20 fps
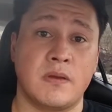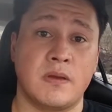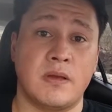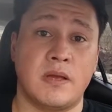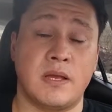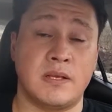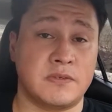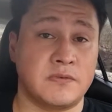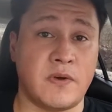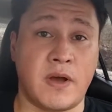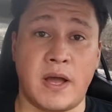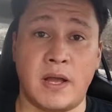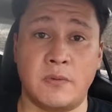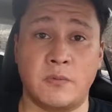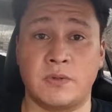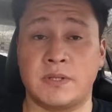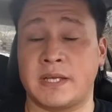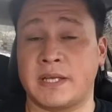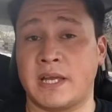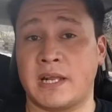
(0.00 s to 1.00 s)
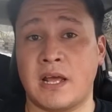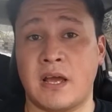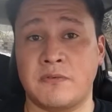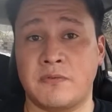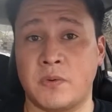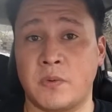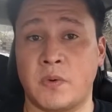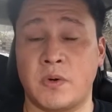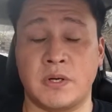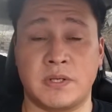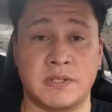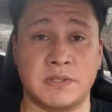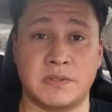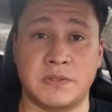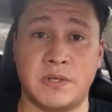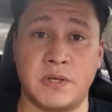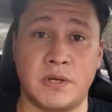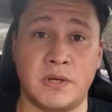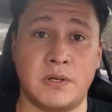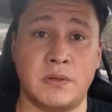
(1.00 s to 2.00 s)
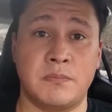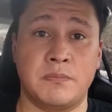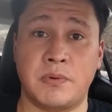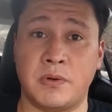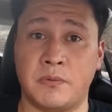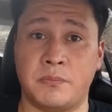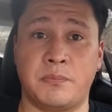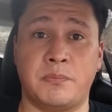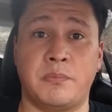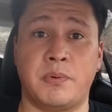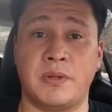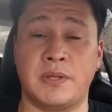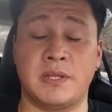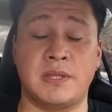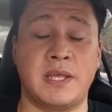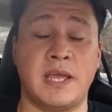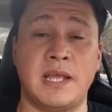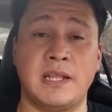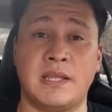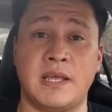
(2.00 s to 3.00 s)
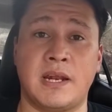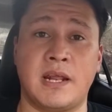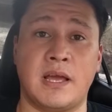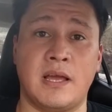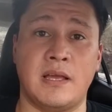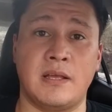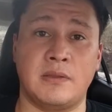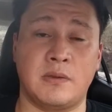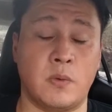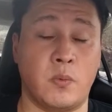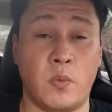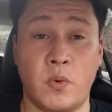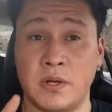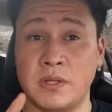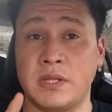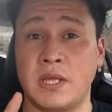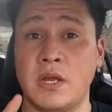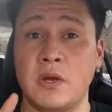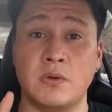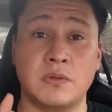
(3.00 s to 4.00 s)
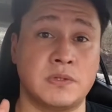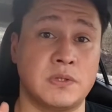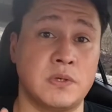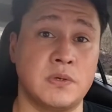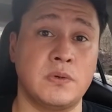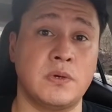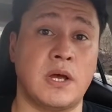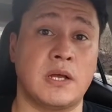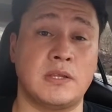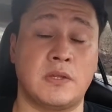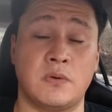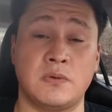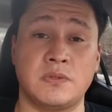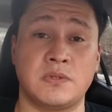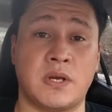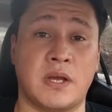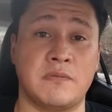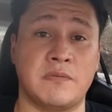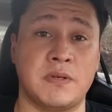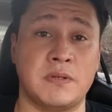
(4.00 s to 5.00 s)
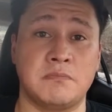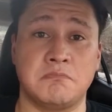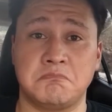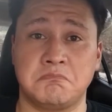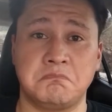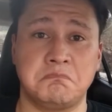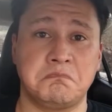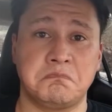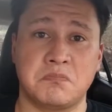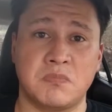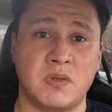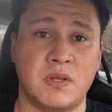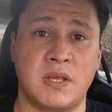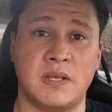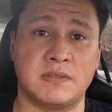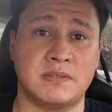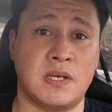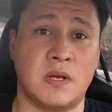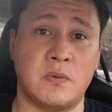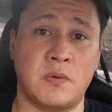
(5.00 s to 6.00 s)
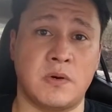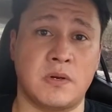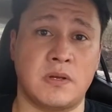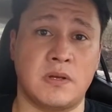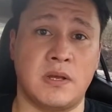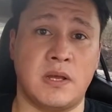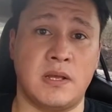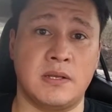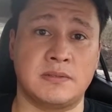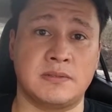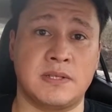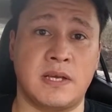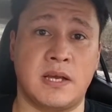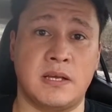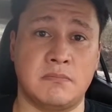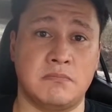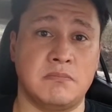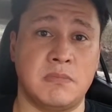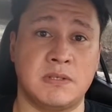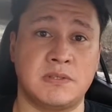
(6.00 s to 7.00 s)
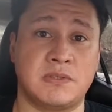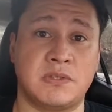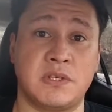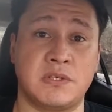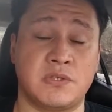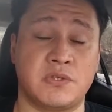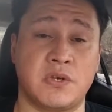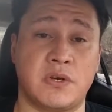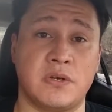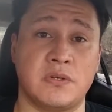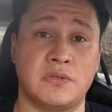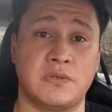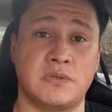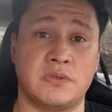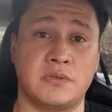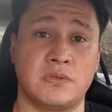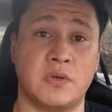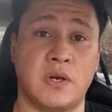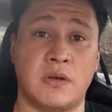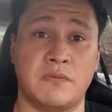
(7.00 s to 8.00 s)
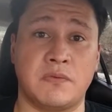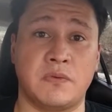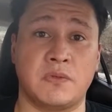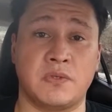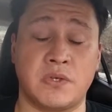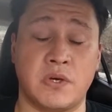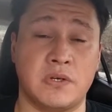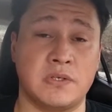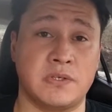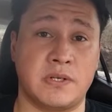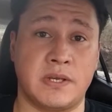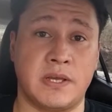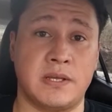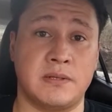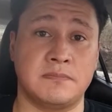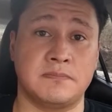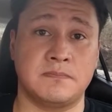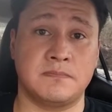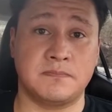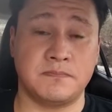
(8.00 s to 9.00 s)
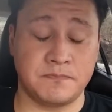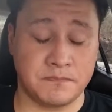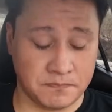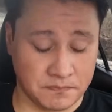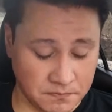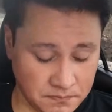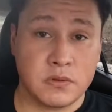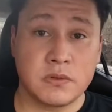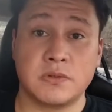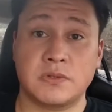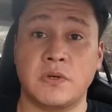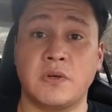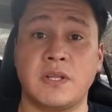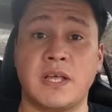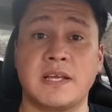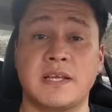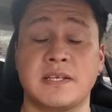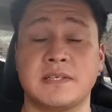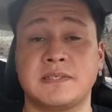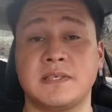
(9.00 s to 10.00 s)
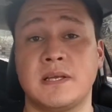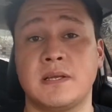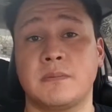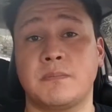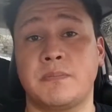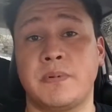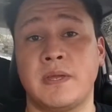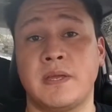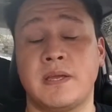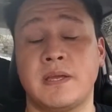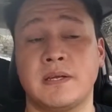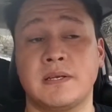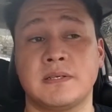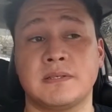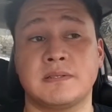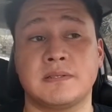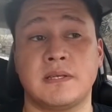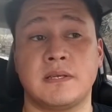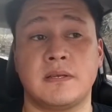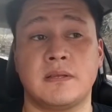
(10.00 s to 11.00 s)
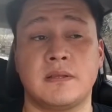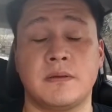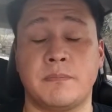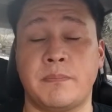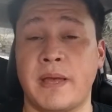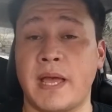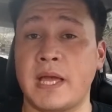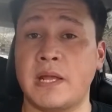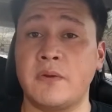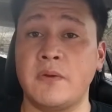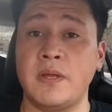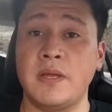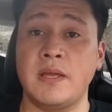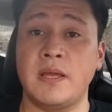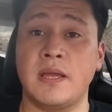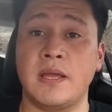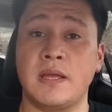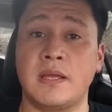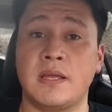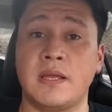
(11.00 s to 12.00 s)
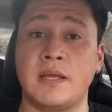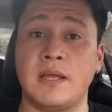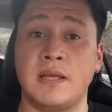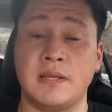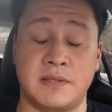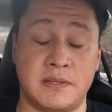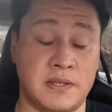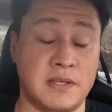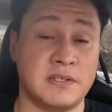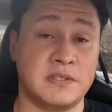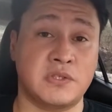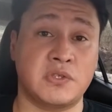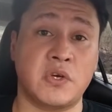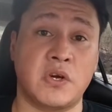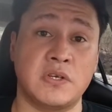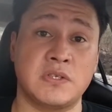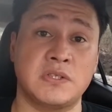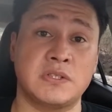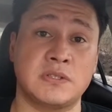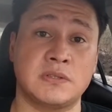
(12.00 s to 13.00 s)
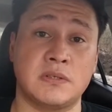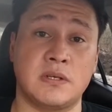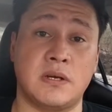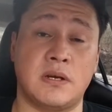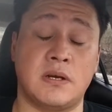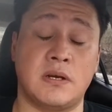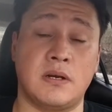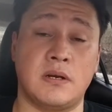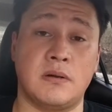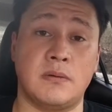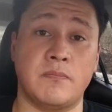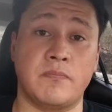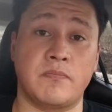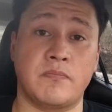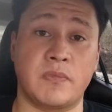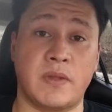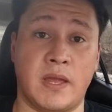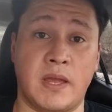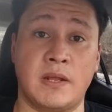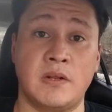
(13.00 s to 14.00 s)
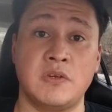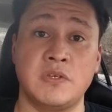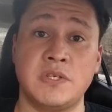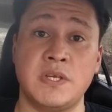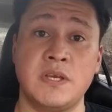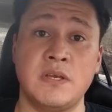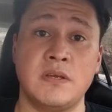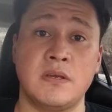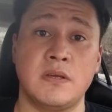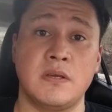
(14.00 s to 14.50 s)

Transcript: It's fine when I get off of work. It's good. But the 1 day or two I don't drive it, it's not work. It's discharged. So I have to charge it again. So like I said, because the battery it discharges energy.